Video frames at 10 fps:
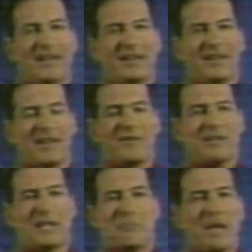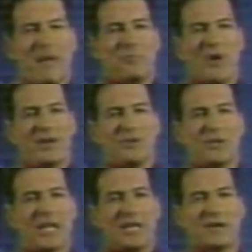living in Papua New
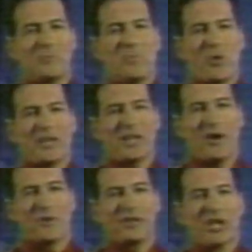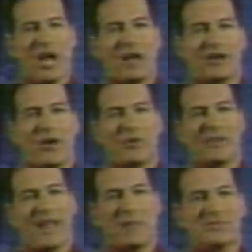Guinea or Borneo or the Congo or
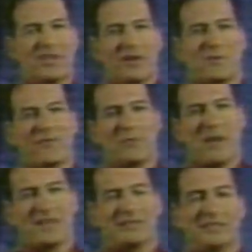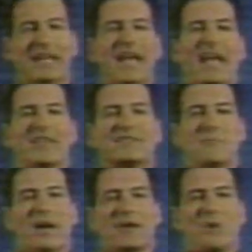the Amazon River Basin, and
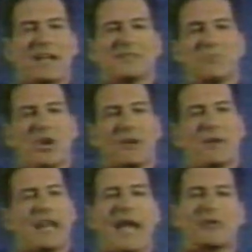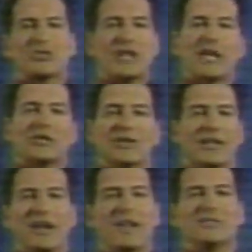somebody writes a book about how gentle
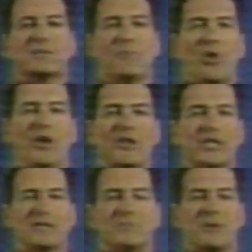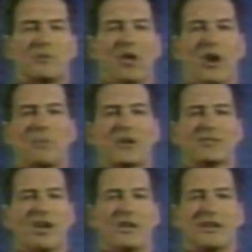and unspoiled these people are
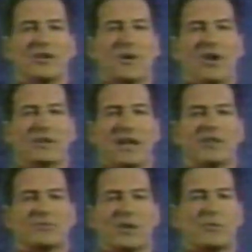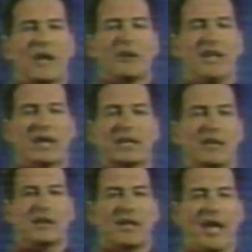because all they do all day is run around naked
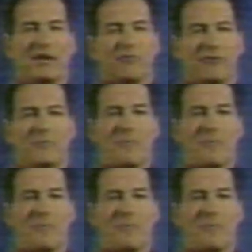cave.